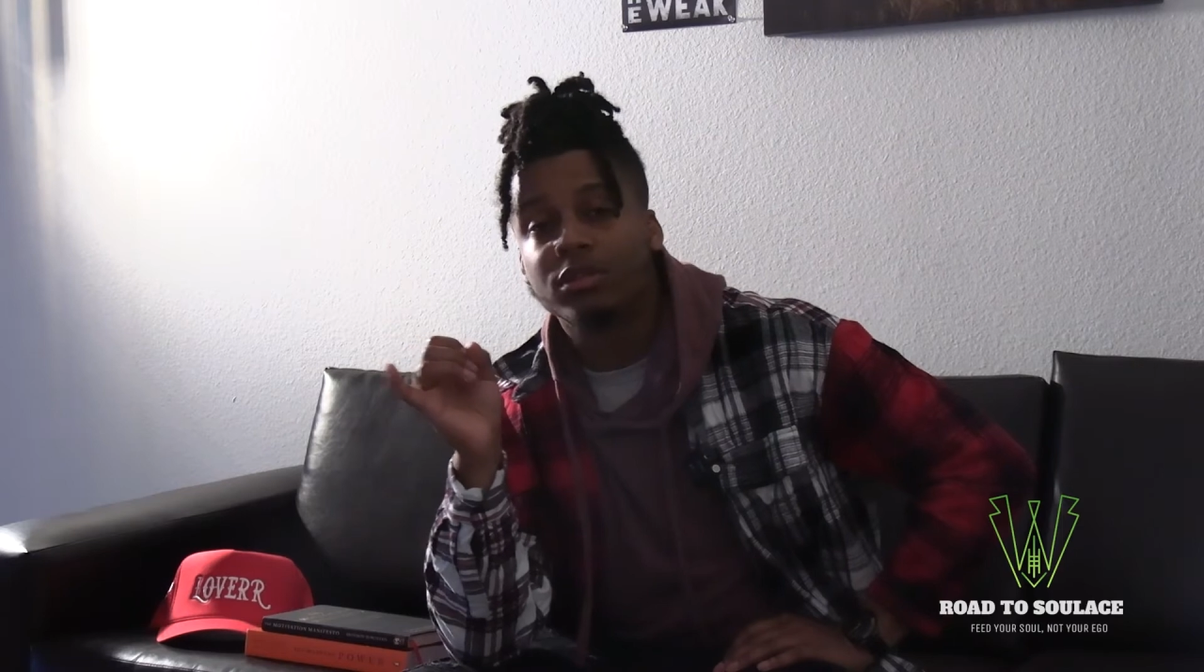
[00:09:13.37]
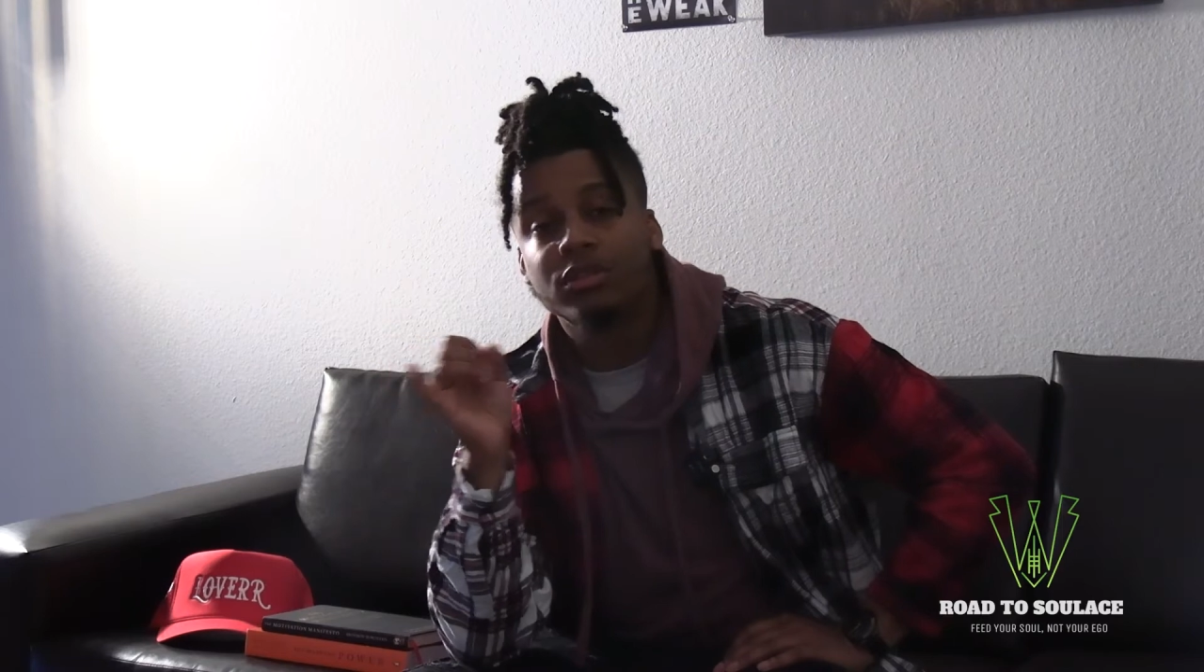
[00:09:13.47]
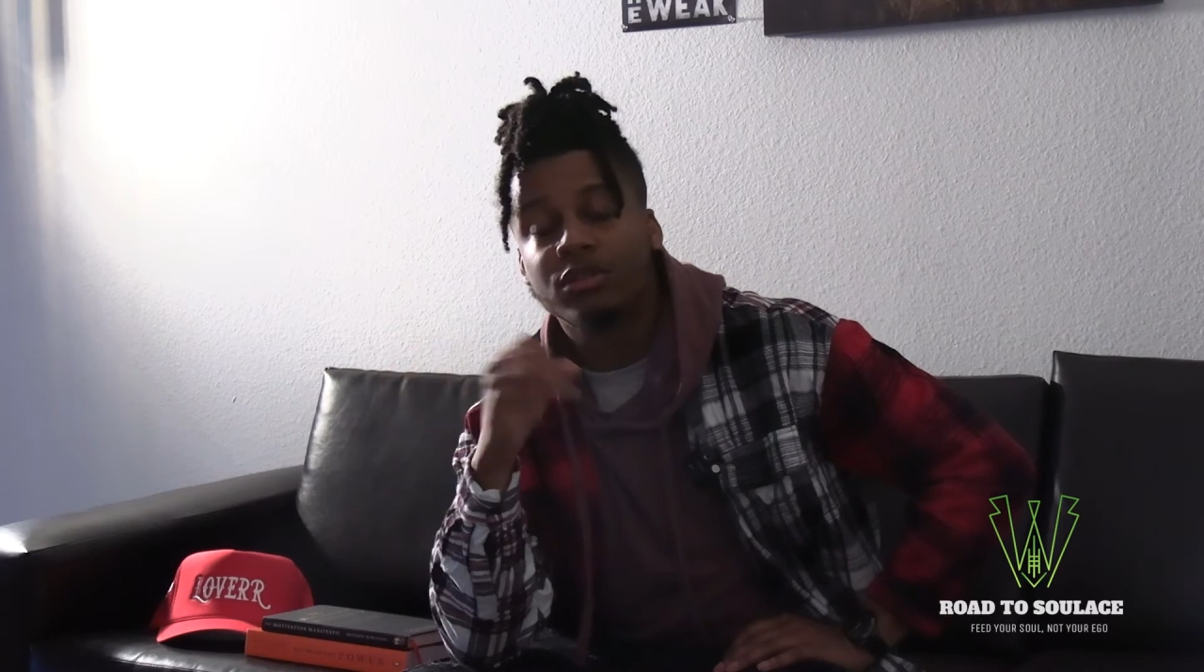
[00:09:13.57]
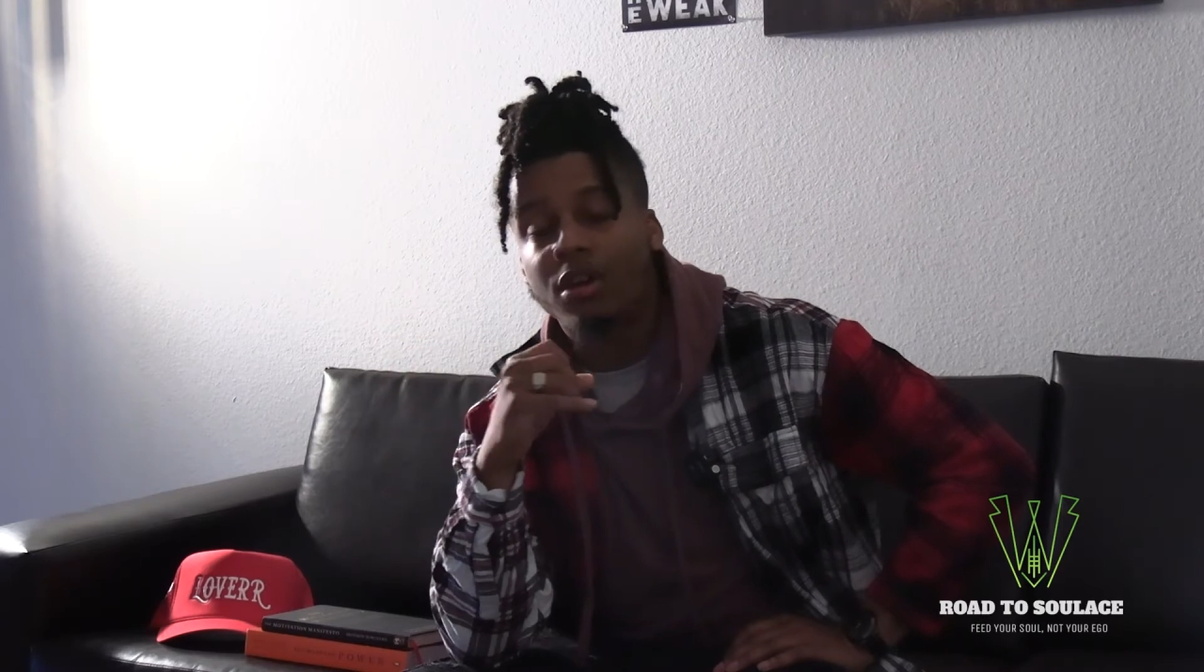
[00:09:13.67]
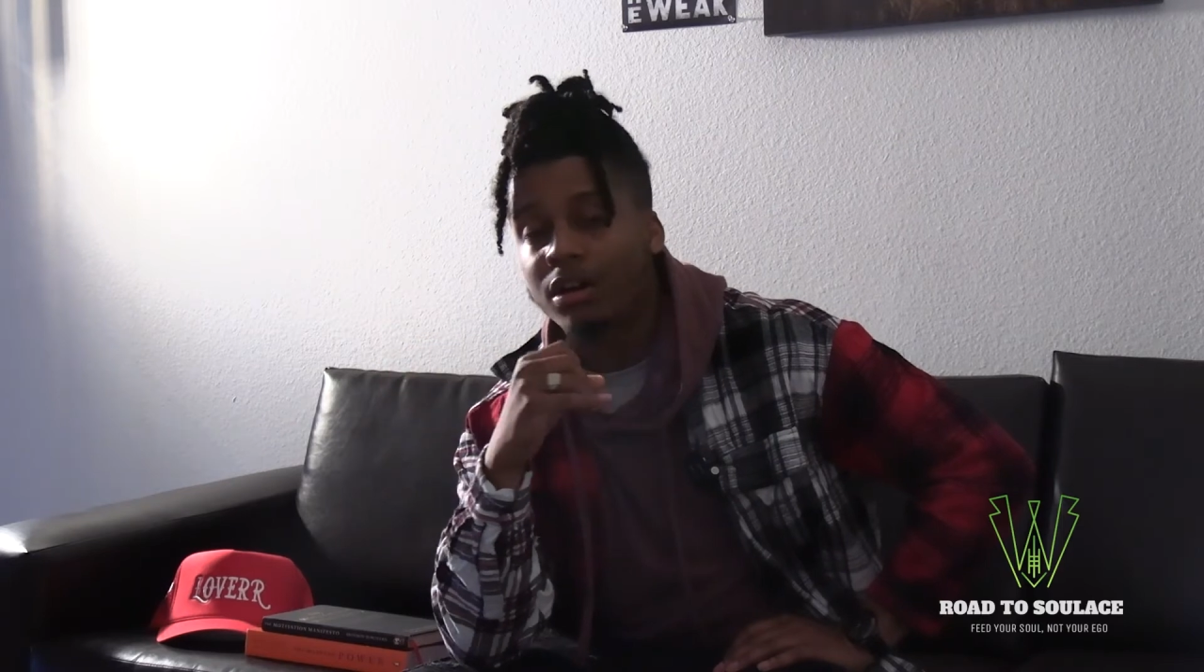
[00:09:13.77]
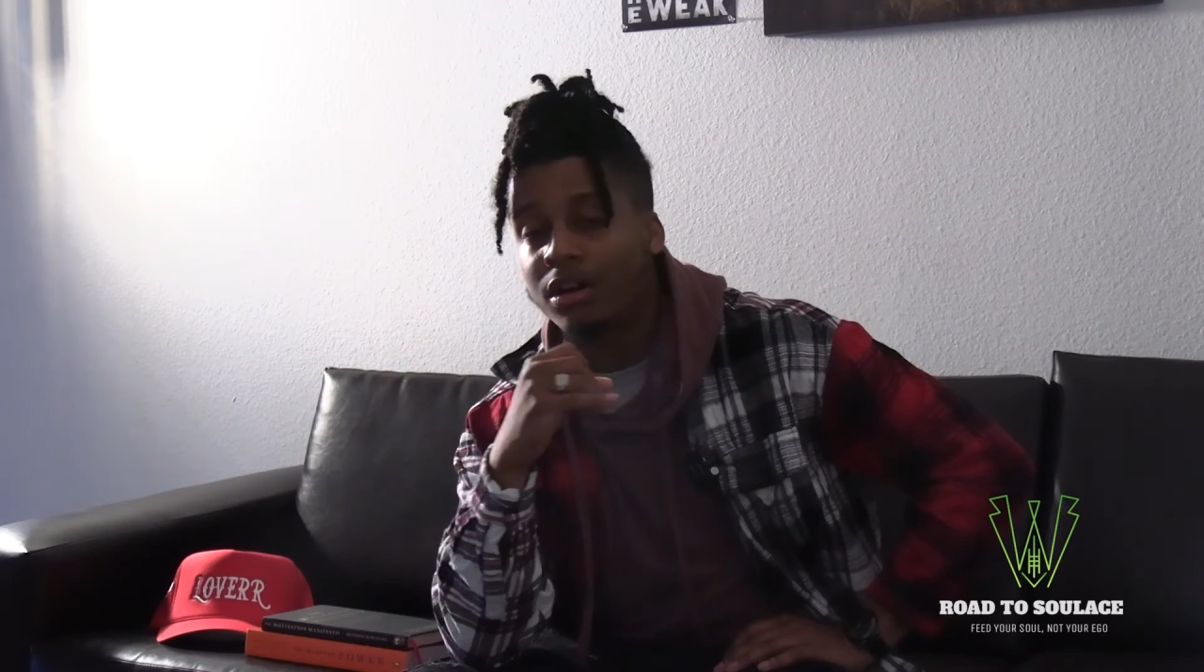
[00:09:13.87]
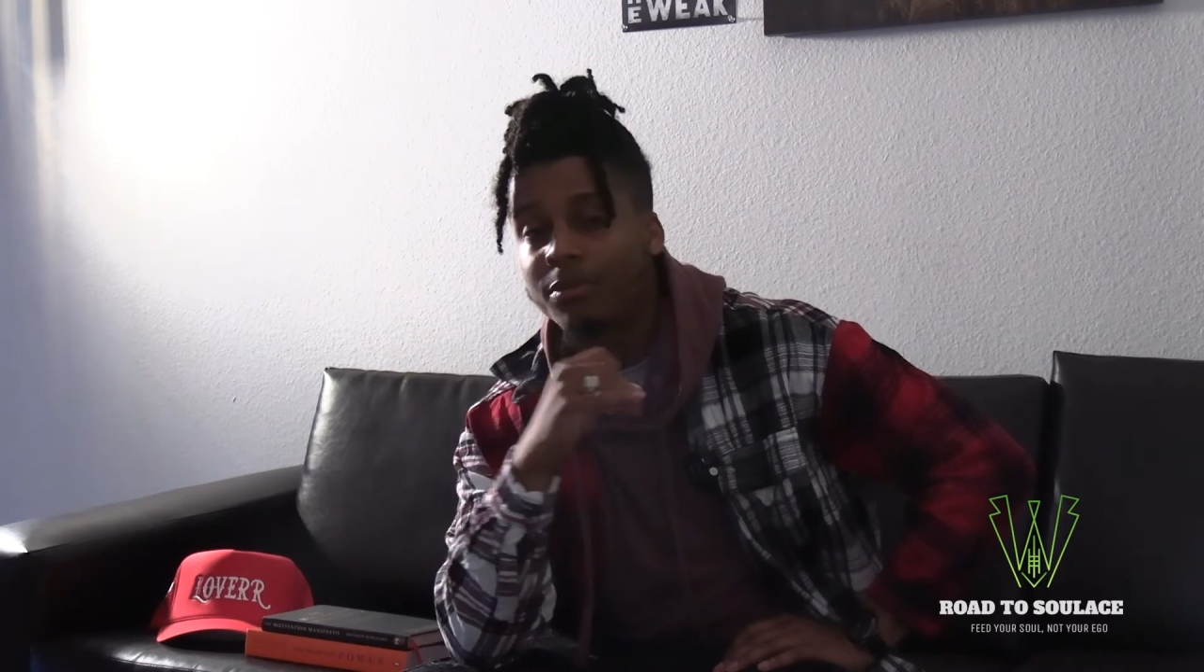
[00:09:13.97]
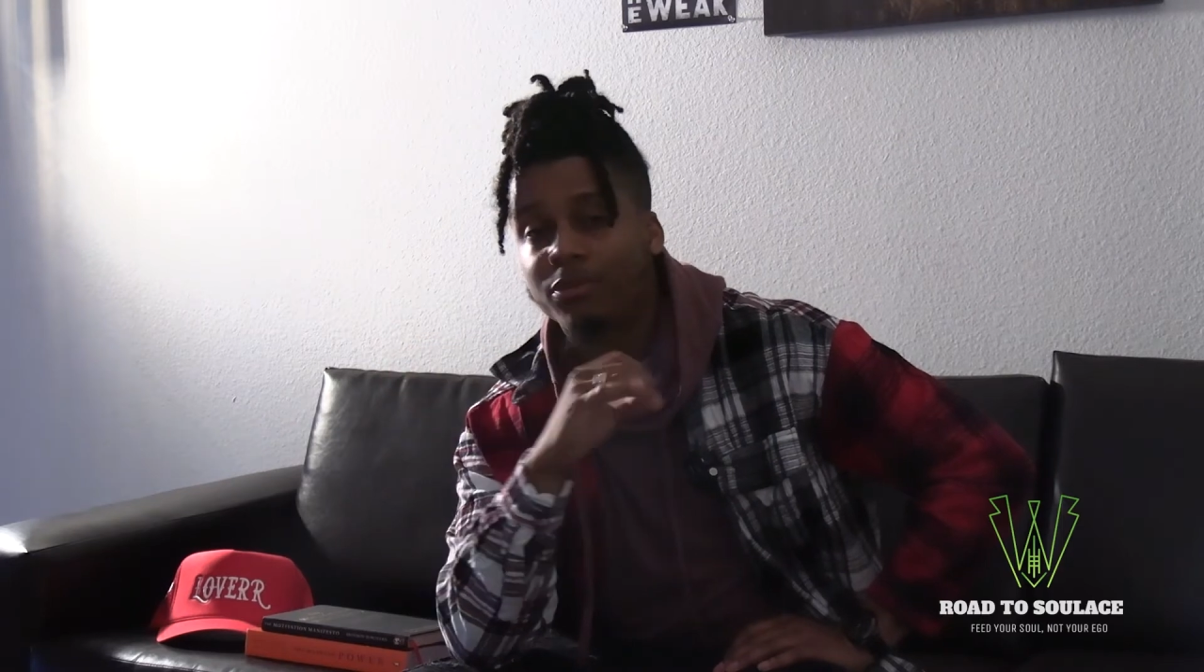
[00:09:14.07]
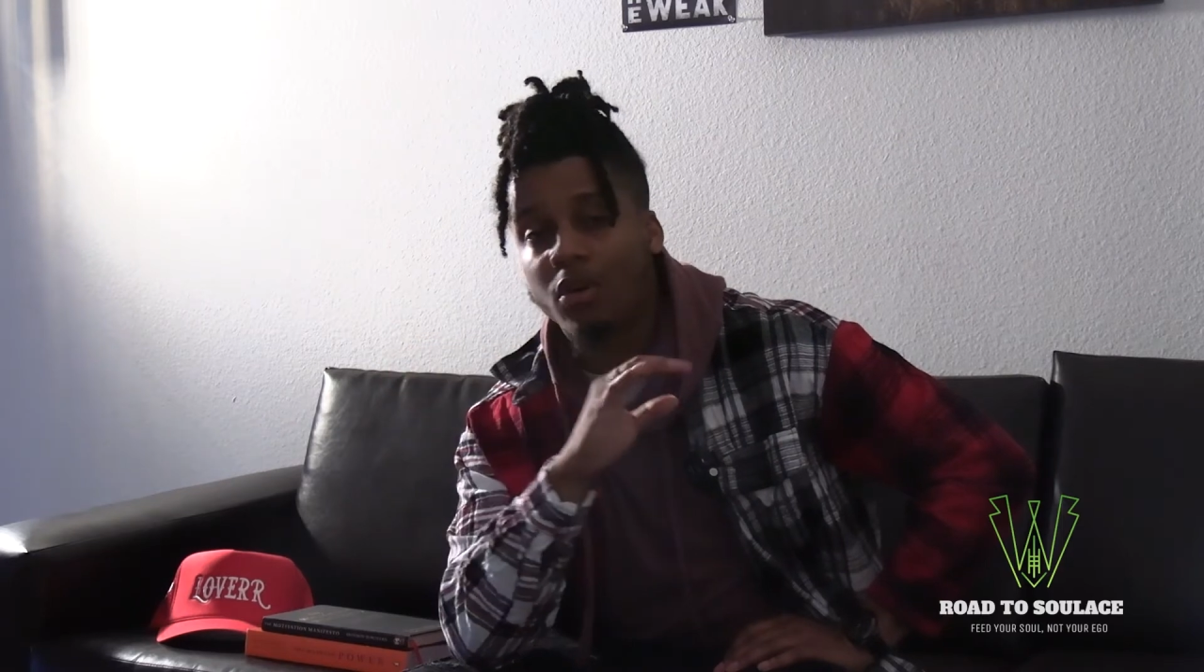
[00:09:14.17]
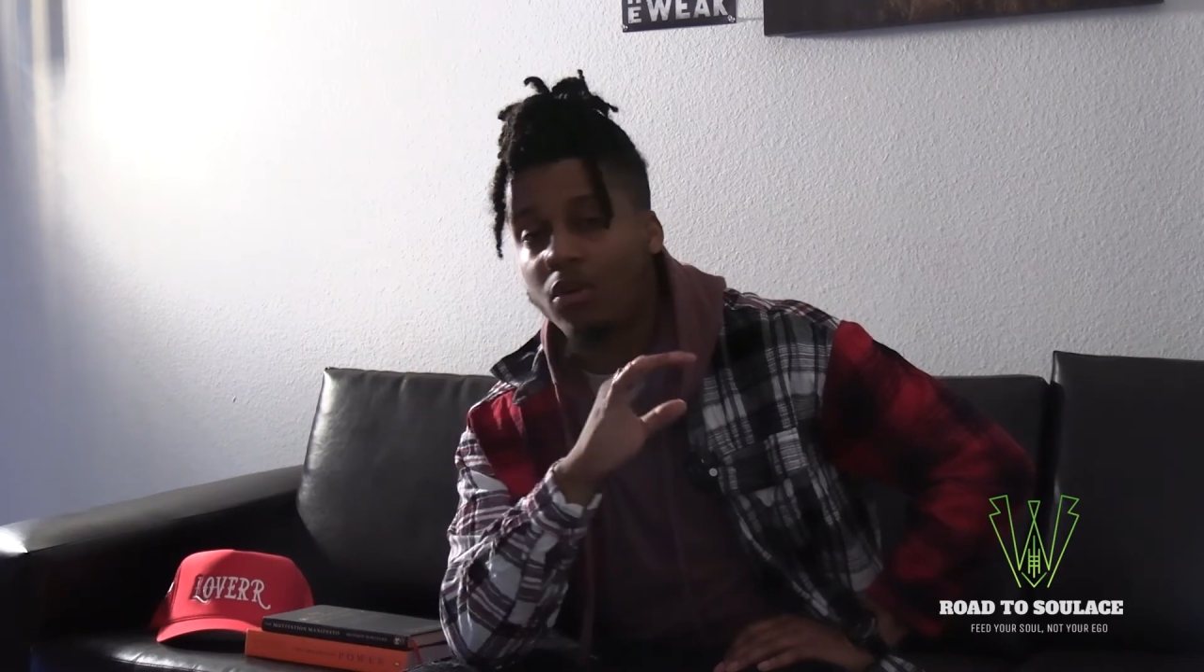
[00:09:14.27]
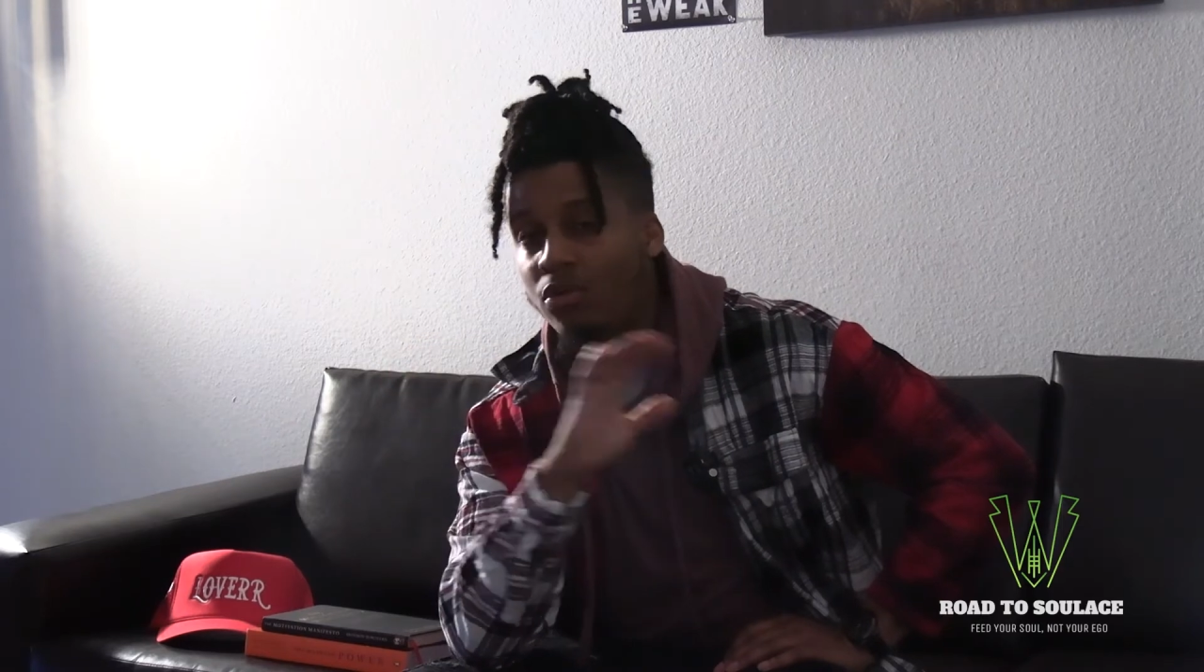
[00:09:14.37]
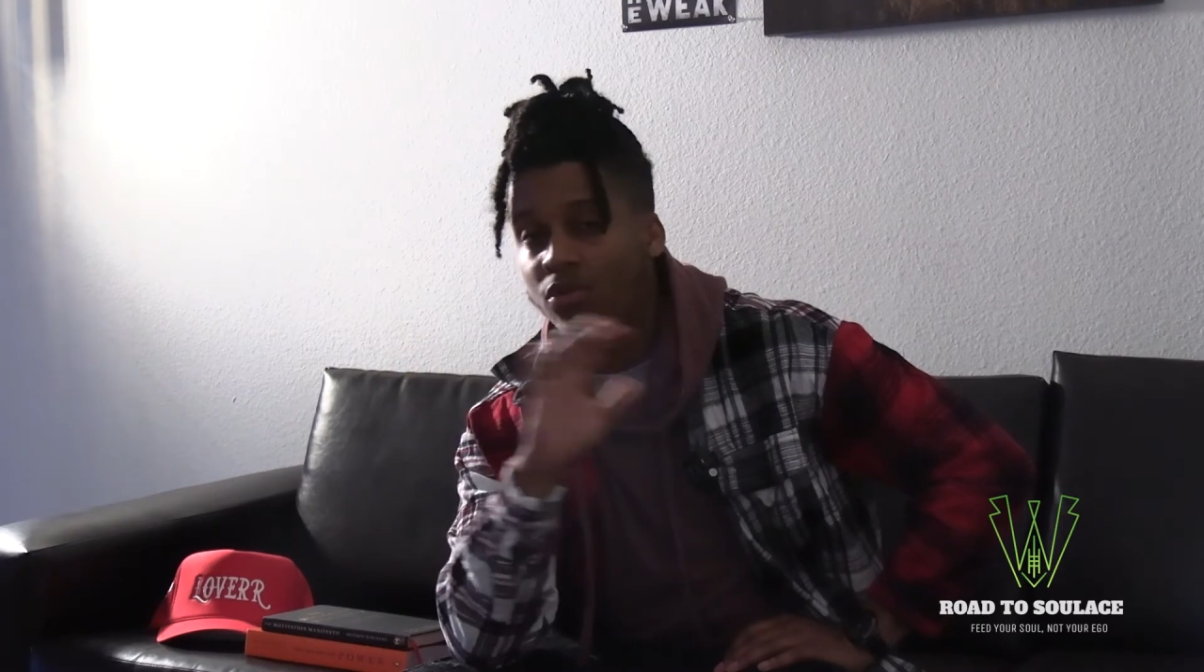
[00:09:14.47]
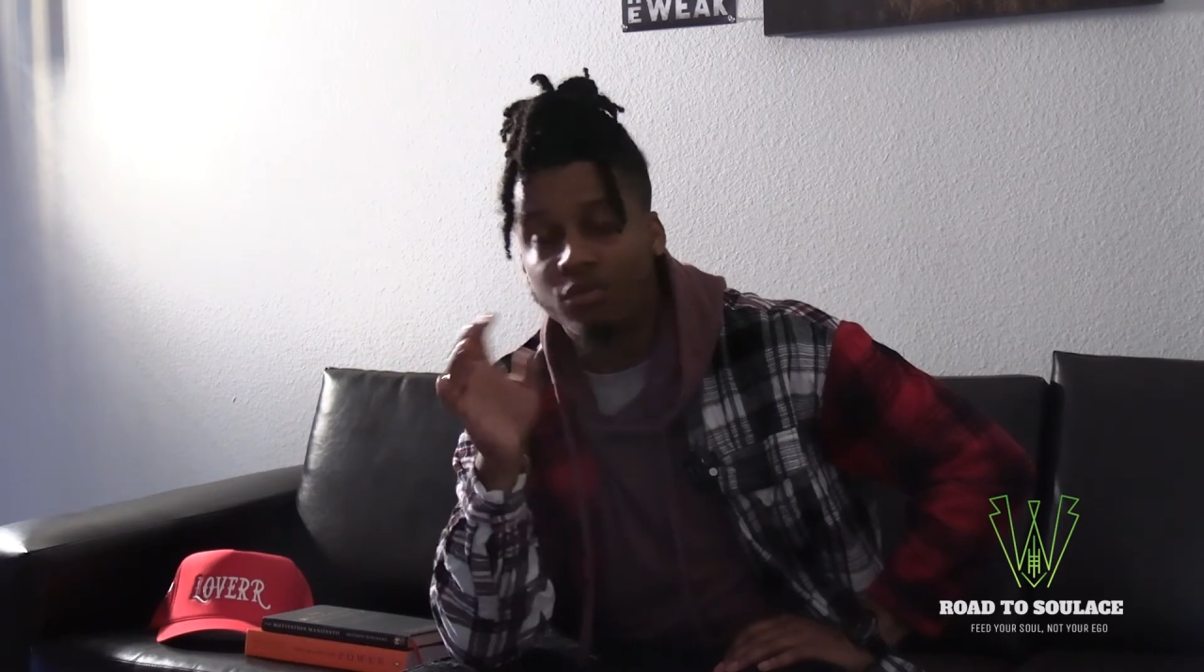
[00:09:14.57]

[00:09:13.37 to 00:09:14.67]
to start up the whole